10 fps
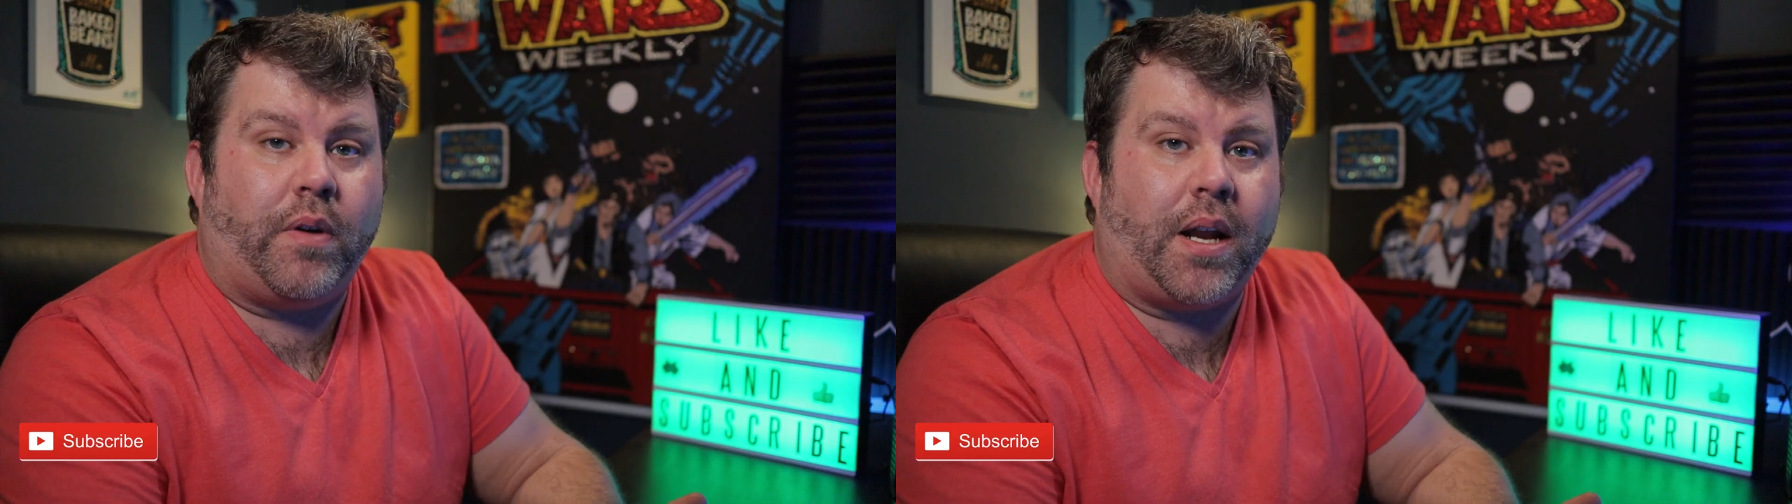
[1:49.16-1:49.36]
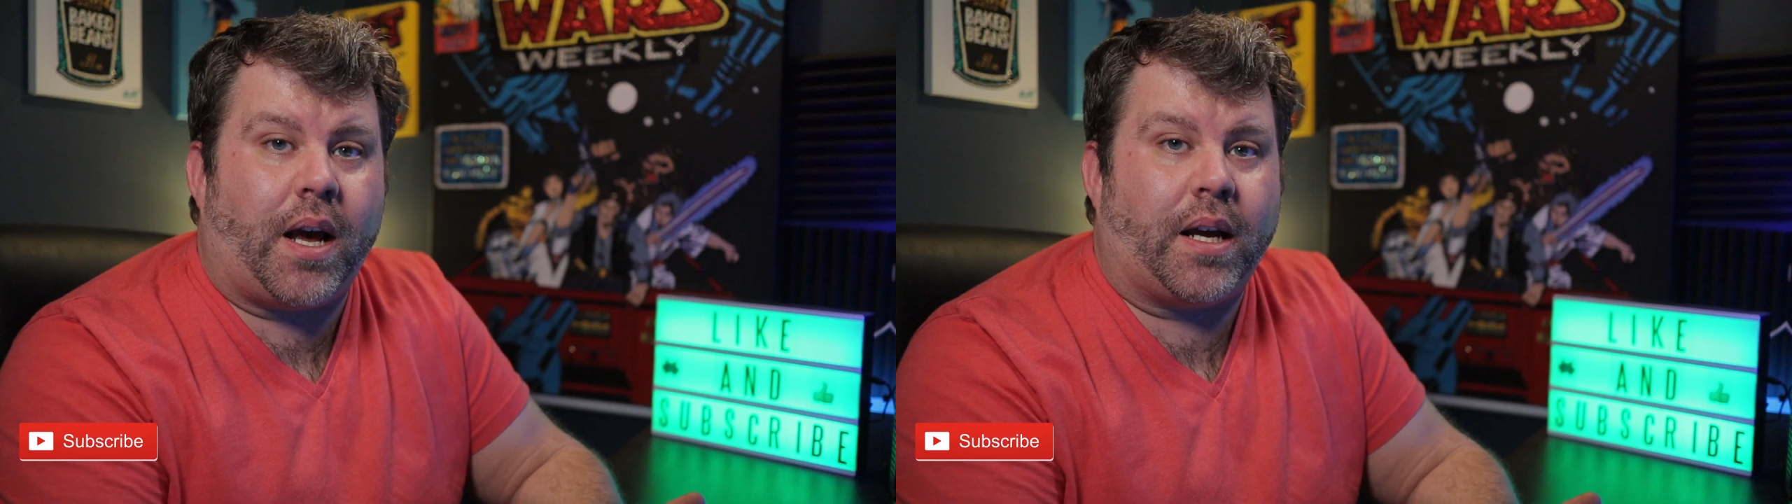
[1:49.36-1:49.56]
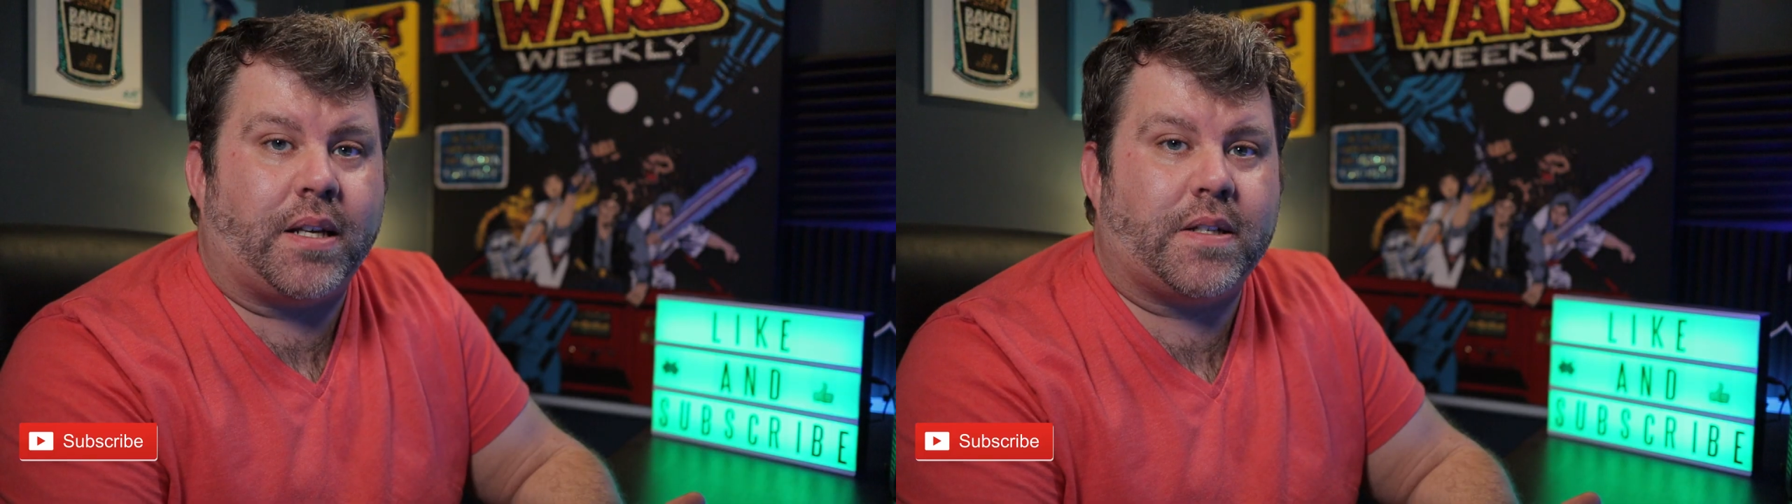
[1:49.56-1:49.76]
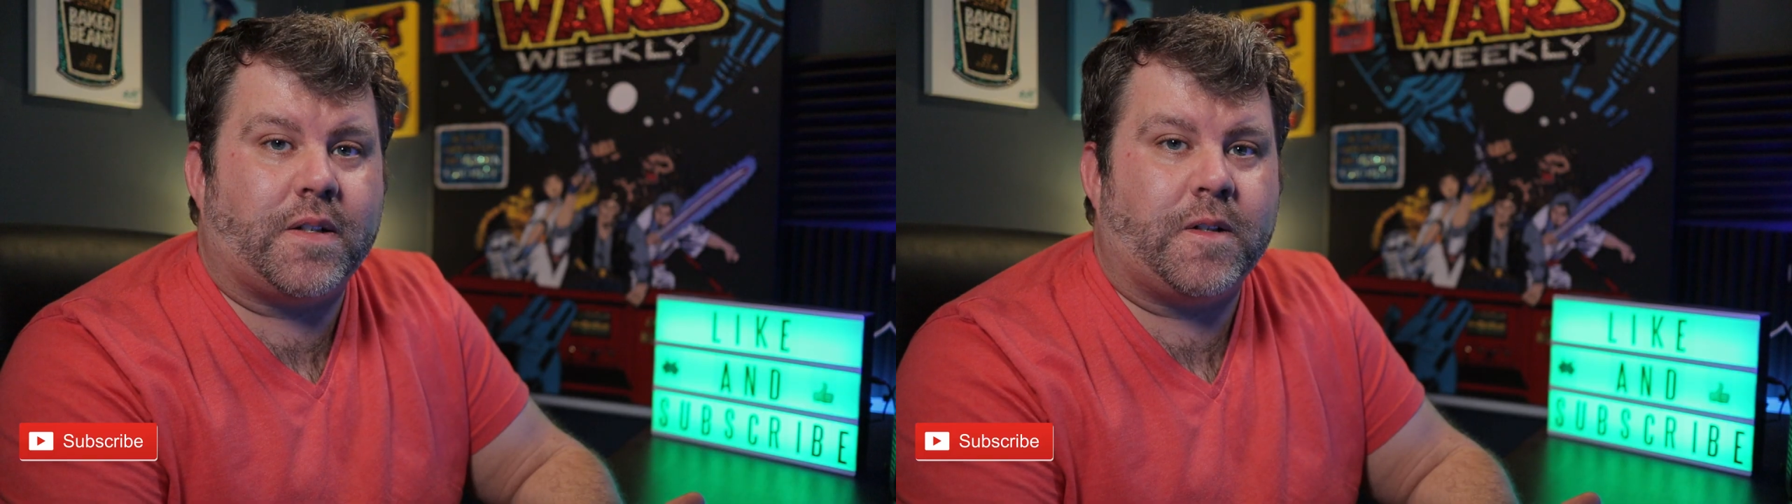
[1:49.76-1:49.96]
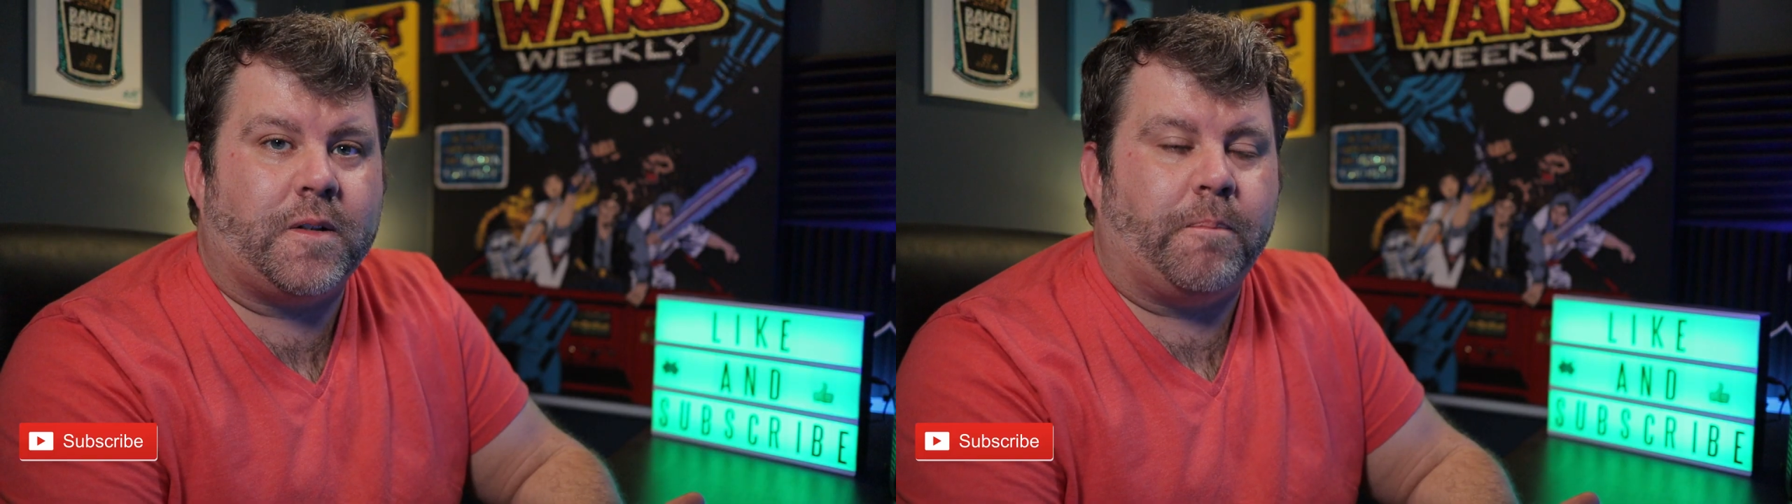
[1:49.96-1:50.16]
very
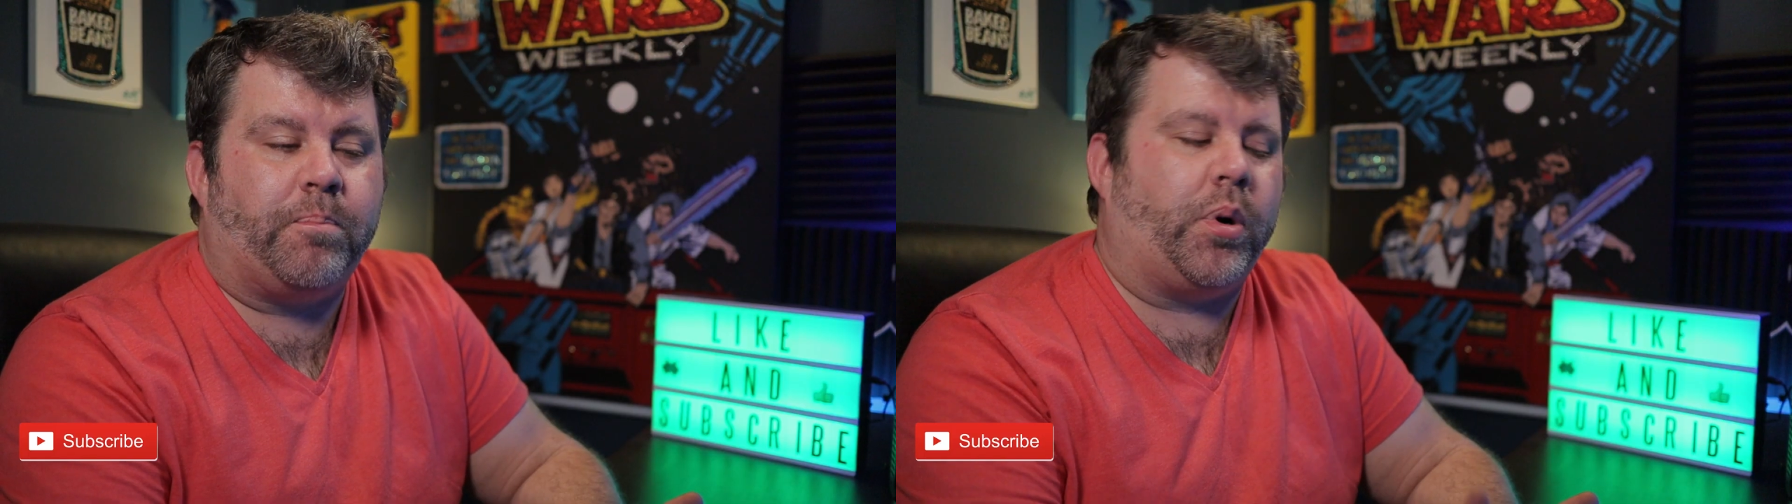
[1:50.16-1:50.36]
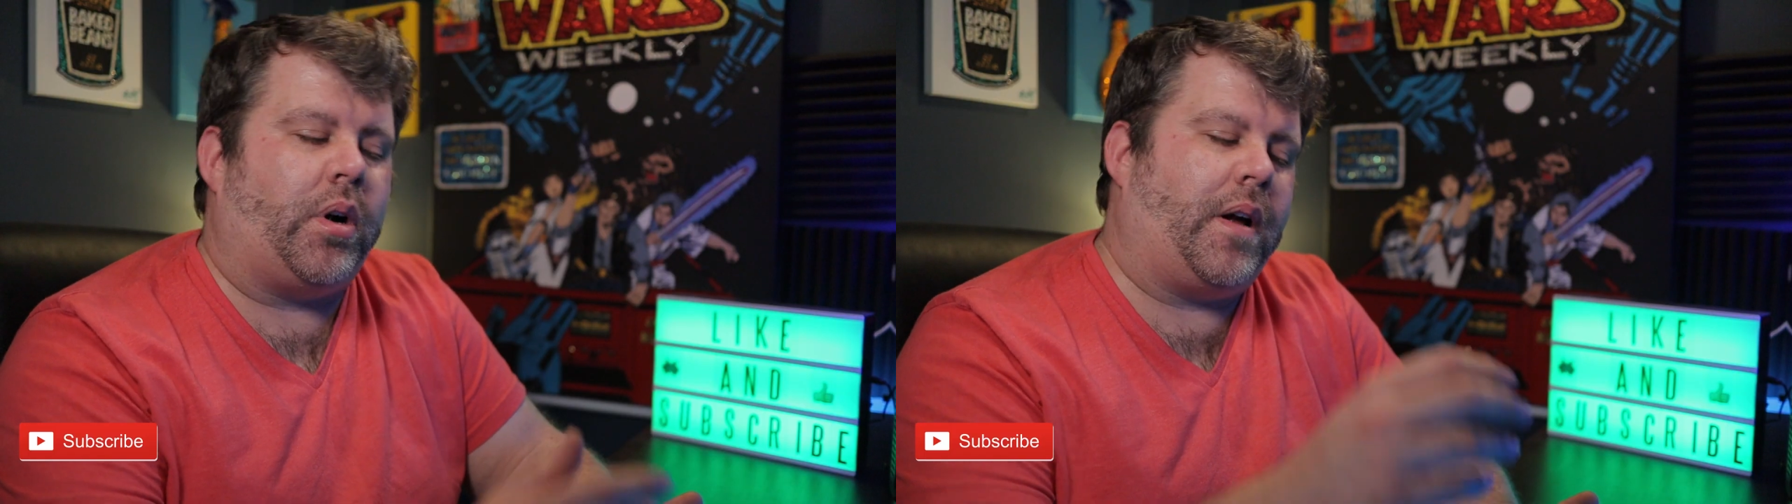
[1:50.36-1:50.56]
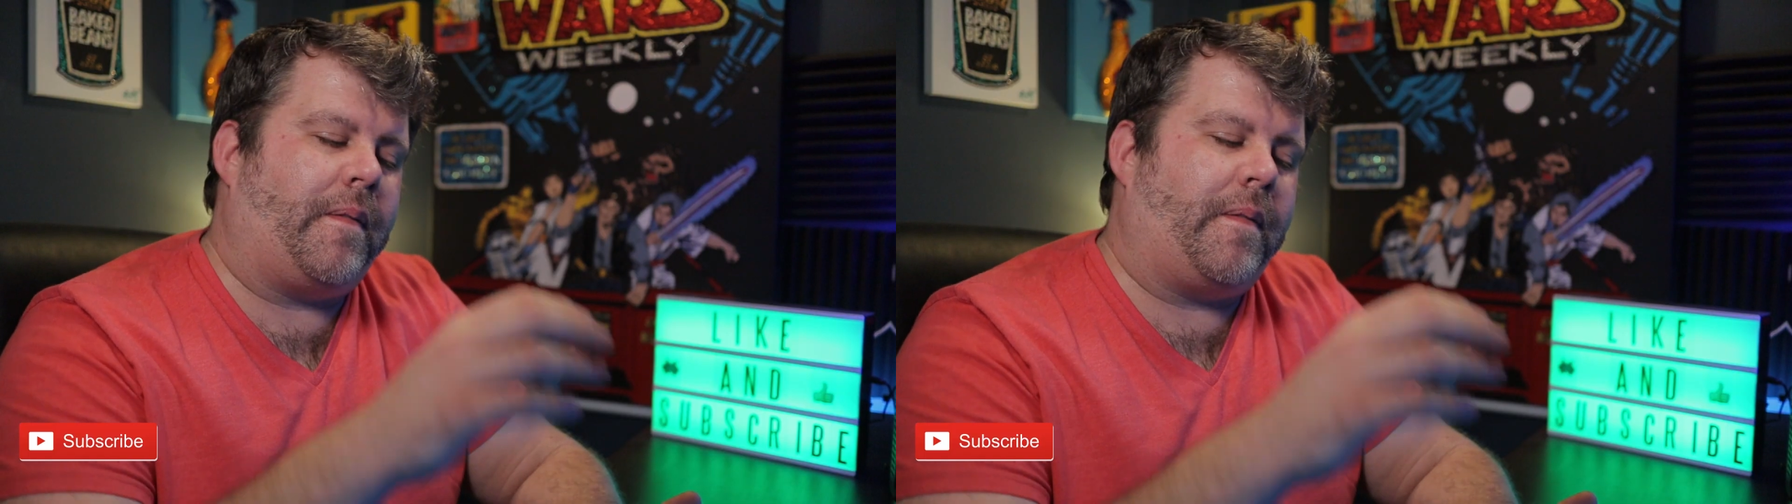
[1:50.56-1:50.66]
nice, but